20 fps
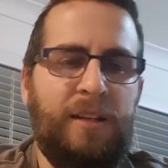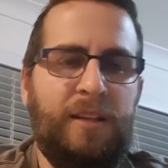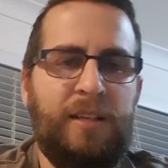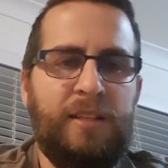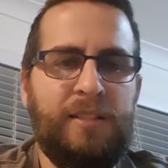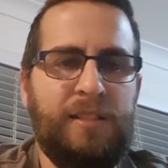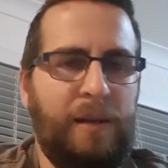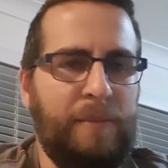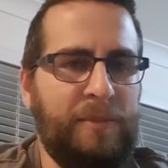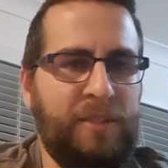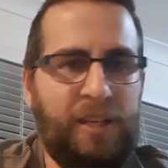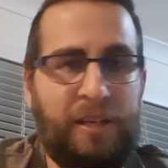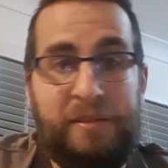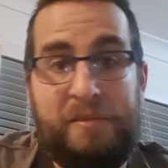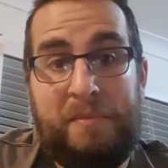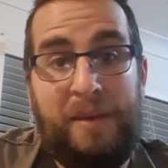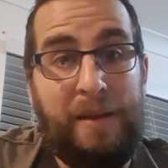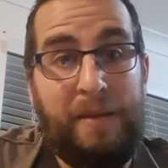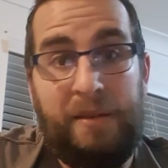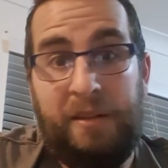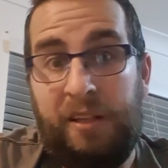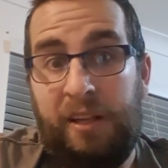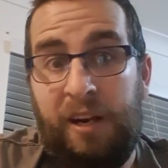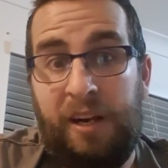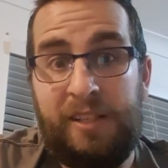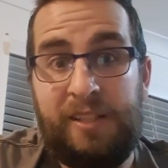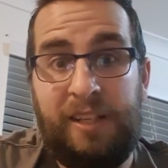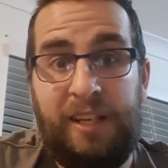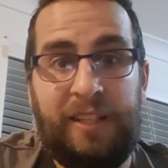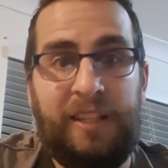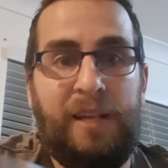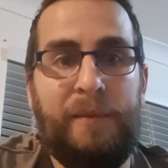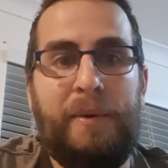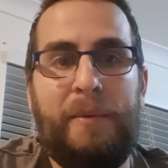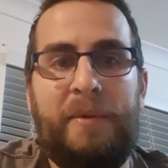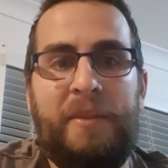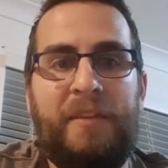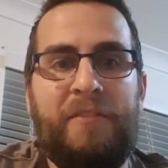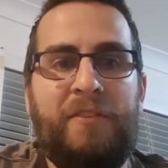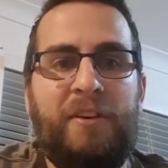Sometimes maybe guys like that,
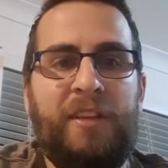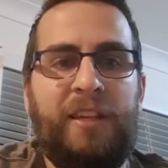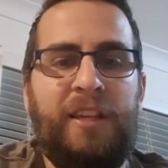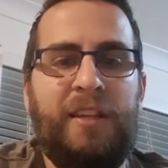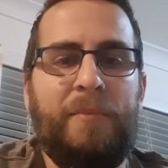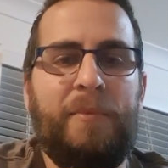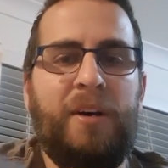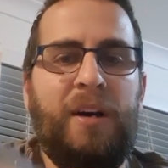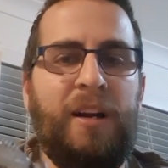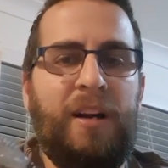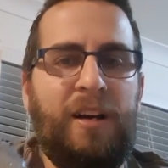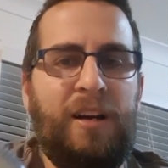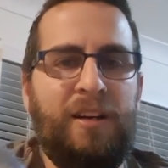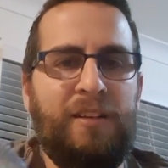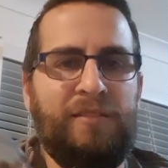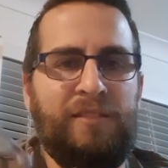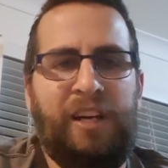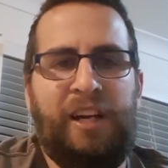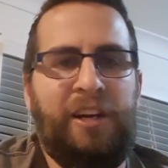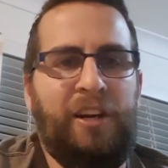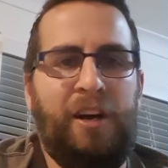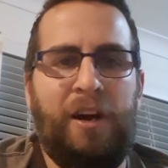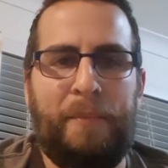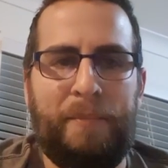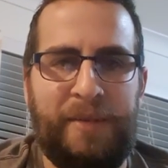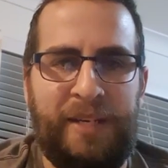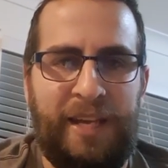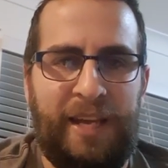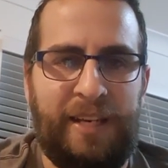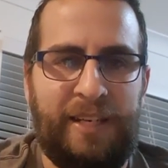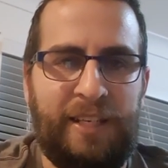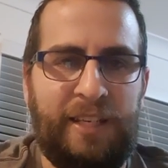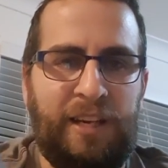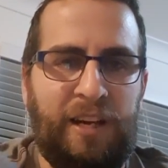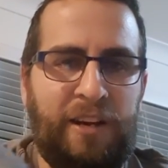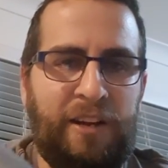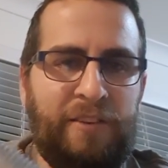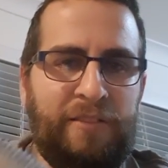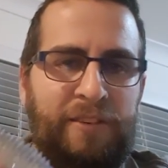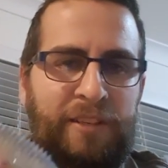maybe they finally get the bite. I don't know, I'm pedantic, I
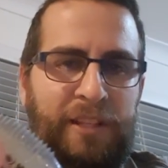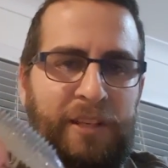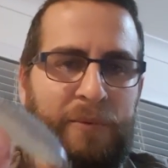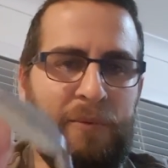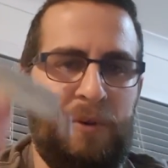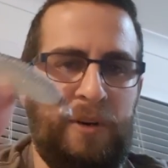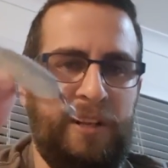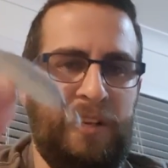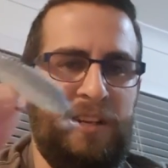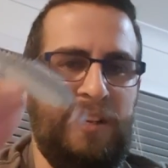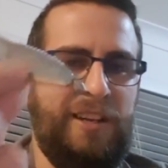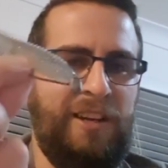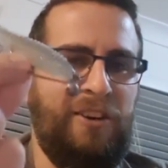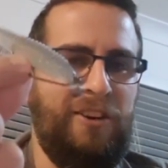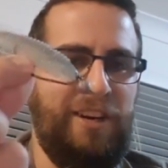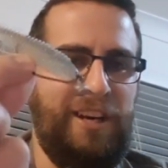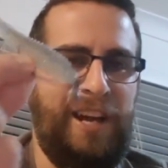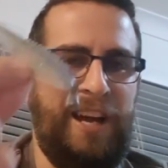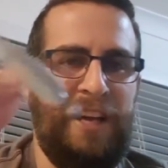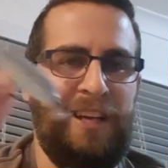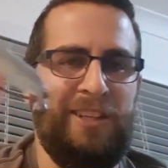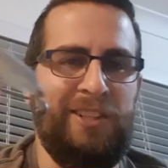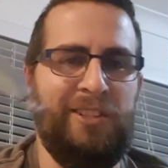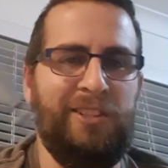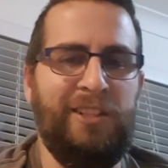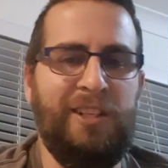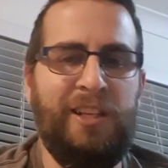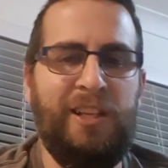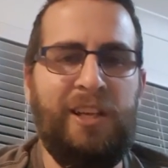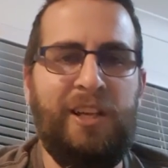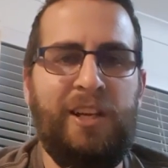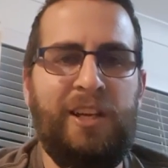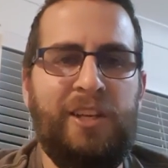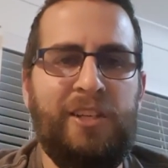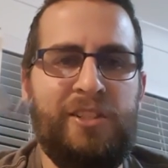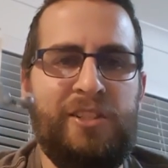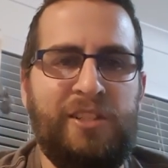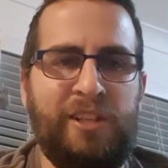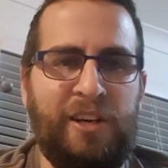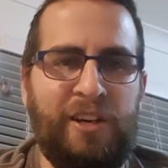don't really want it on an angle.
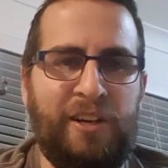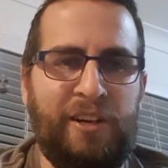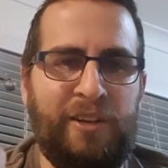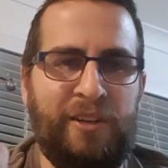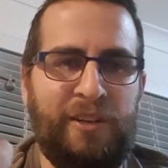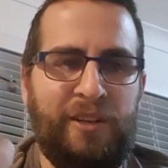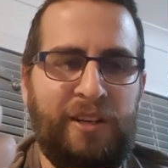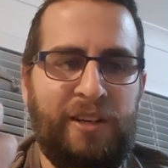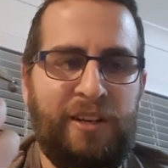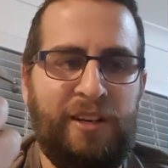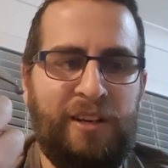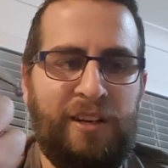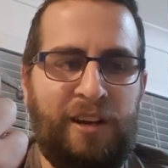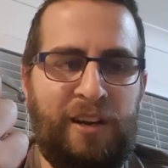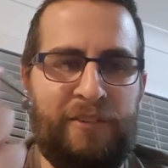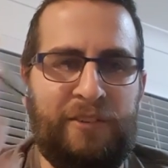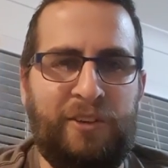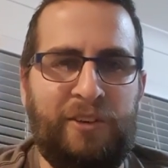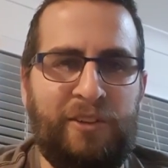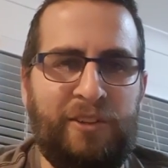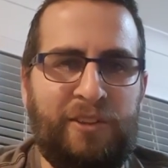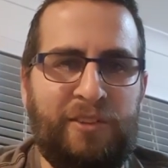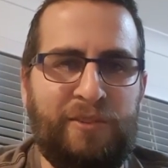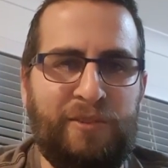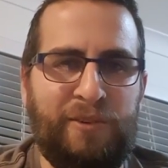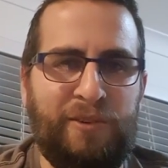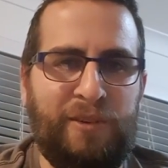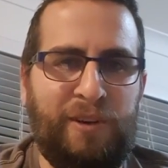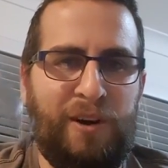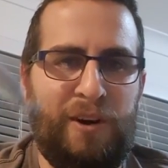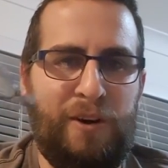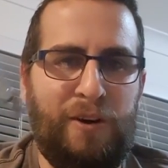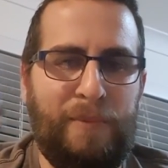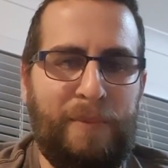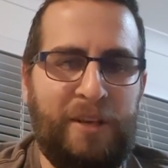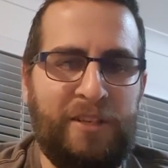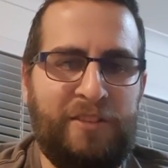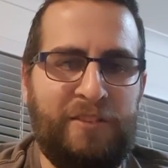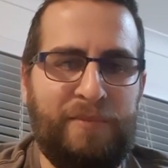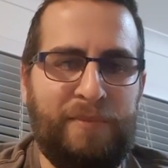So I've gone through a whole
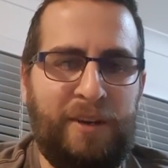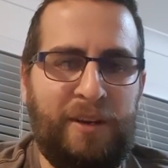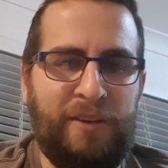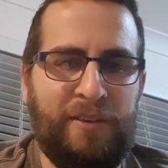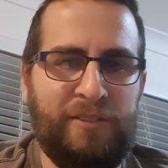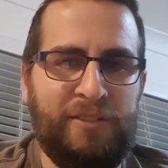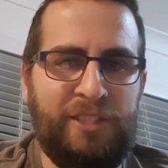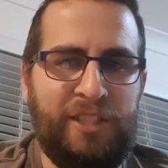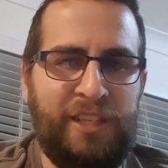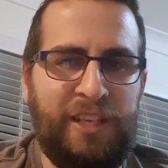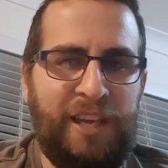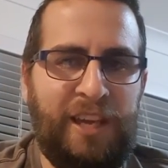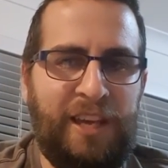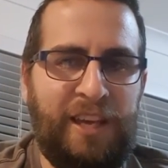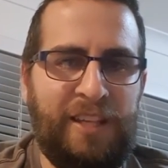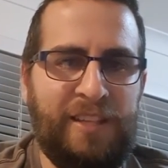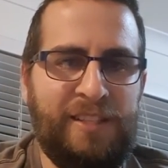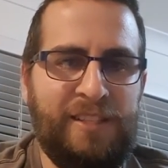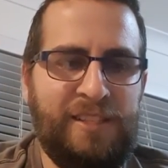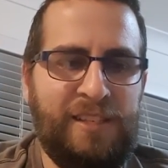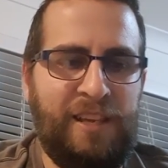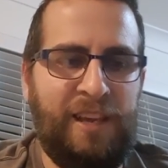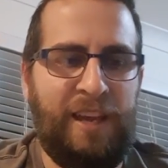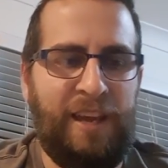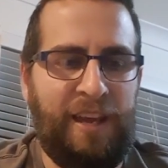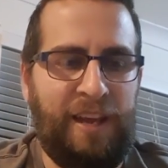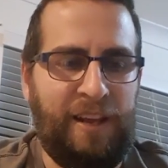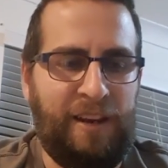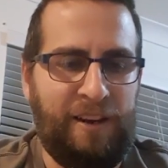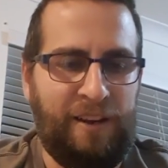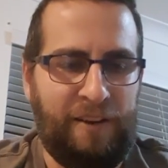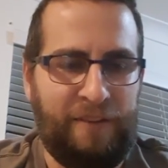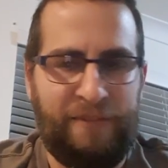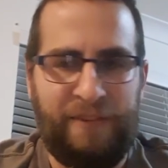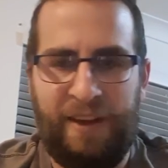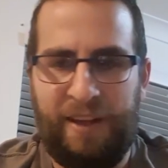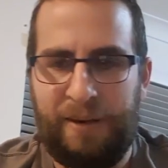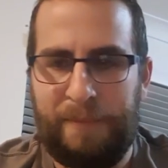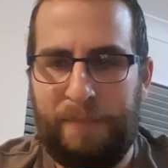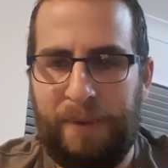bunch of my old jig heads, and I
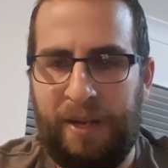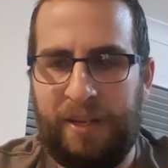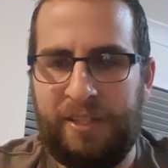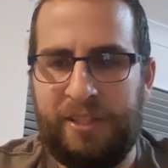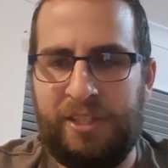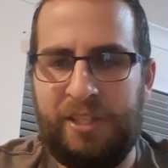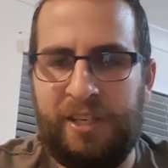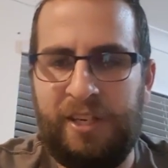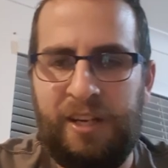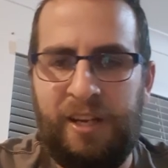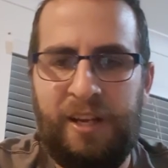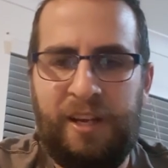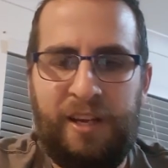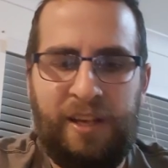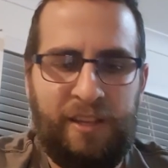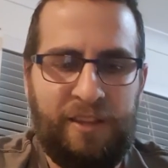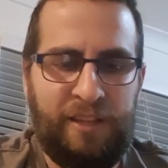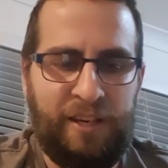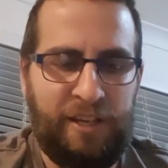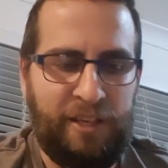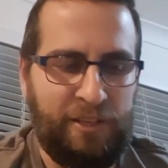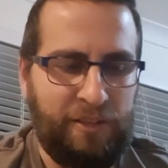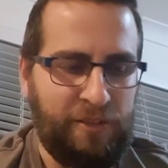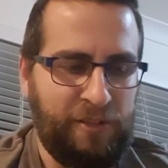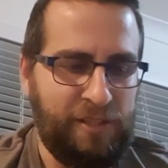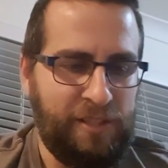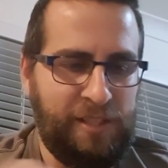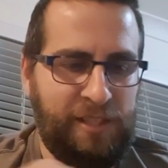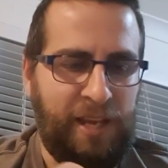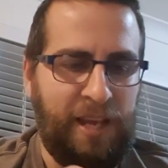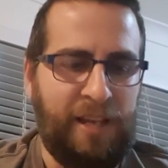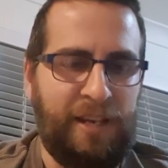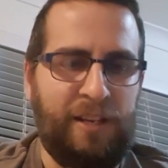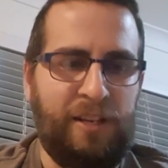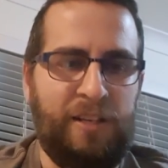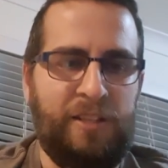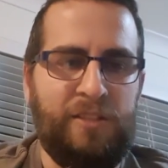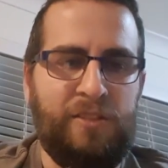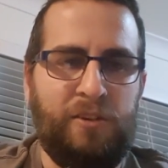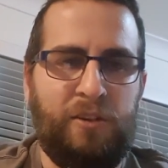found a bunch that are your
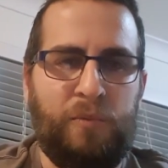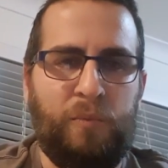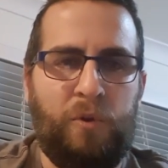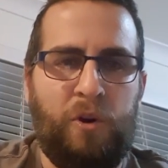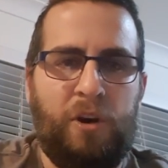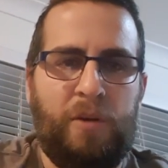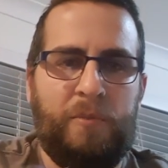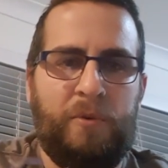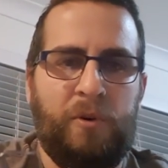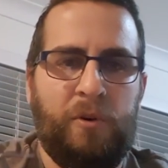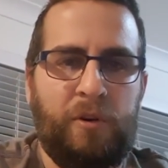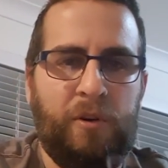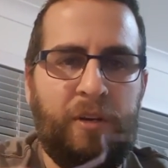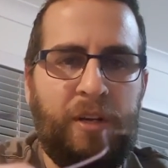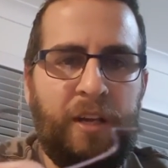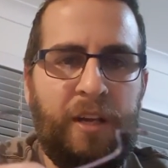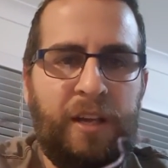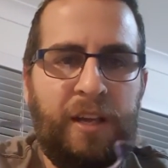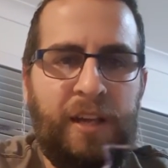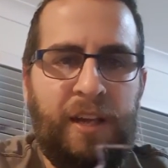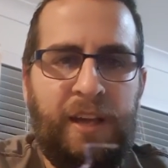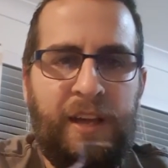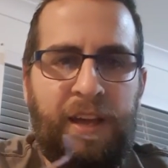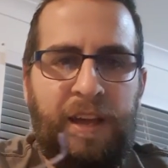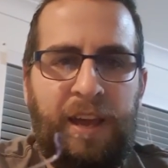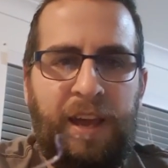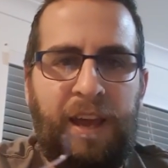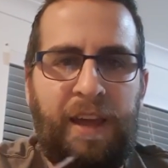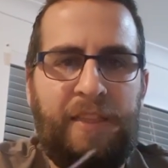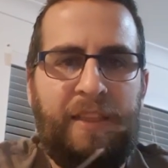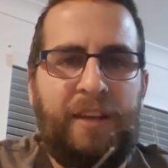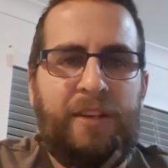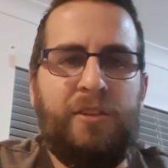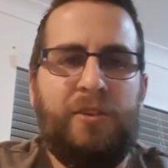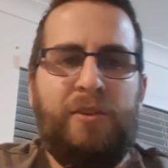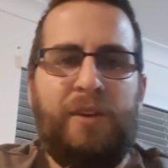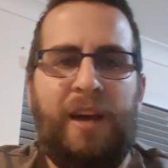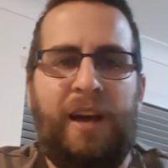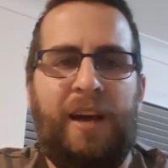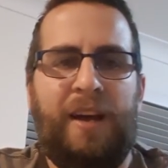standard sort of worm hook, and they do
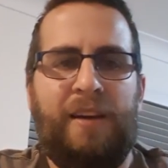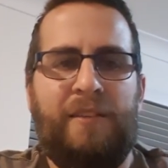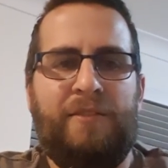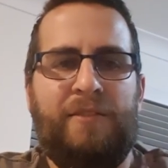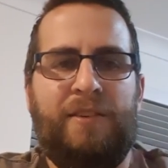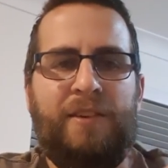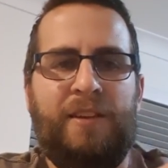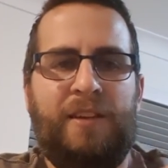have